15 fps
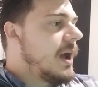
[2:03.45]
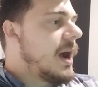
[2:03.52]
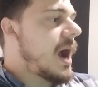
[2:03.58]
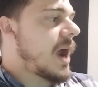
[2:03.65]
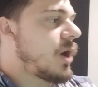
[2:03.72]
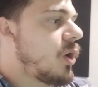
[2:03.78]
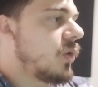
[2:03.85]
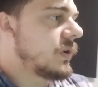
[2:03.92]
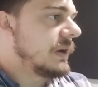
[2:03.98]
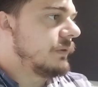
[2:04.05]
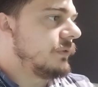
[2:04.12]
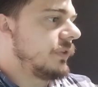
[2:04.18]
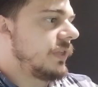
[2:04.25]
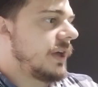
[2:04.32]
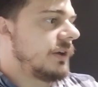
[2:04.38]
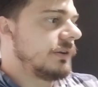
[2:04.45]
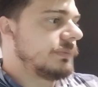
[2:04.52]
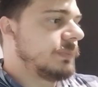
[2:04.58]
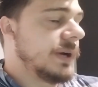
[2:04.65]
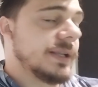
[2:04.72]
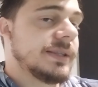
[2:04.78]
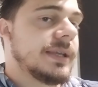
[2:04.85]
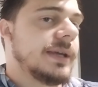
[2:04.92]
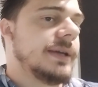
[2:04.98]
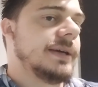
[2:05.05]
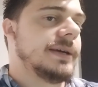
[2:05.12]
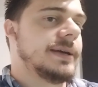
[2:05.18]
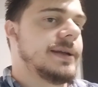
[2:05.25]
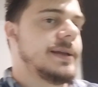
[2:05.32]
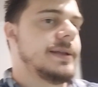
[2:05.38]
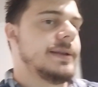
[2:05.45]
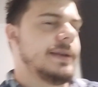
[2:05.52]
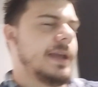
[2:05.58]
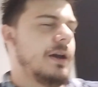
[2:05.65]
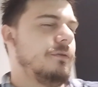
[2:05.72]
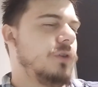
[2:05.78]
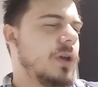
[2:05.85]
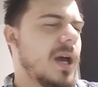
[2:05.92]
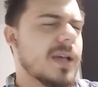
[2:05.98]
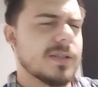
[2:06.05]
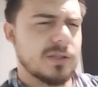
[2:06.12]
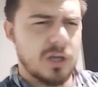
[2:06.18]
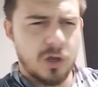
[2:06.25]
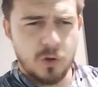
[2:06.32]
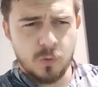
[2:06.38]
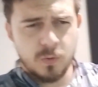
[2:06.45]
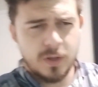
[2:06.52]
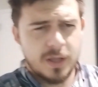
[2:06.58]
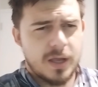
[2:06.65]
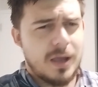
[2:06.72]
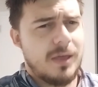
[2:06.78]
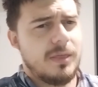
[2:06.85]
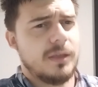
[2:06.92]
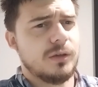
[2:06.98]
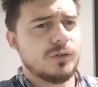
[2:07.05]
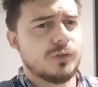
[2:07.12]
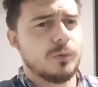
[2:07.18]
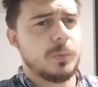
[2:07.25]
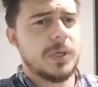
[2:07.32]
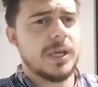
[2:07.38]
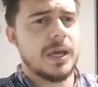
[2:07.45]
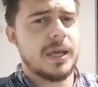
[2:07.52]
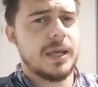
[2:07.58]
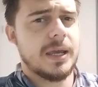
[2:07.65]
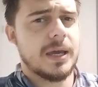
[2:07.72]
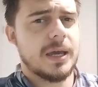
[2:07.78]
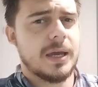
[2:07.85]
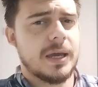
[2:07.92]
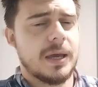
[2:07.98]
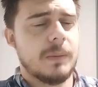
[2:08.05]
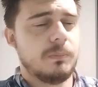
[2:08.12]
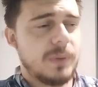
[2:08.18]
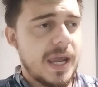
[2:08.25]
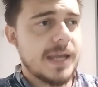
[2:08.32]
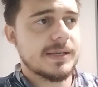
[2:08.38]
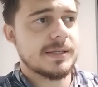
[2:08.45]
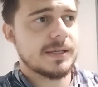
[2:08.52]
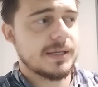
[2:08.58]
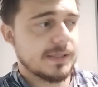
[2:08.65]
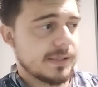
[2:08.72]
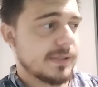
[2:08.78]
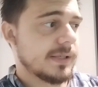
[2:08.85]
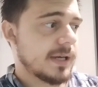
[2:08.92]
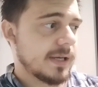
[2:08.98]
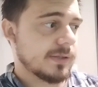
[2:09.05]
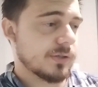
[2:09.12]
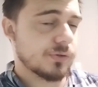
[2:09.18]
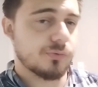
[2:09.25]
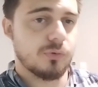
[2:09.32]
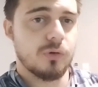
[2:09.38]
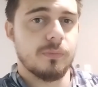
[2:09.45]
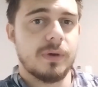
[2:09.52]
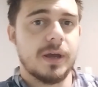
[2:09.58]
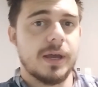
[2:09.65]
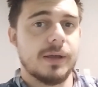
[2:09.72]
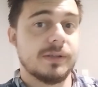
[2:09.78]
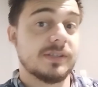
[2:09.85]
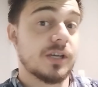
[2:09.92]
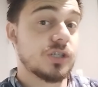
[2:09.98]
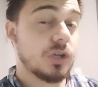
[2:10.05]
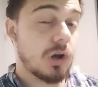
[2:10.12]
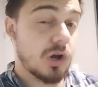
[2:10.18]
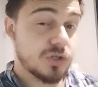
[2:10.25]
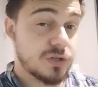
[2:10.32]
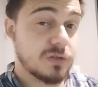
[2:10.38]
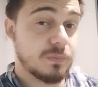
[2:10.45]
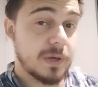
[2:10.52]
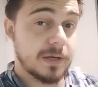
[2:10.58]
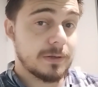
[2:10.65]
I can't live without it. But now, if you guys know, there used to be a bed inside this room. It's actually RJ's bed.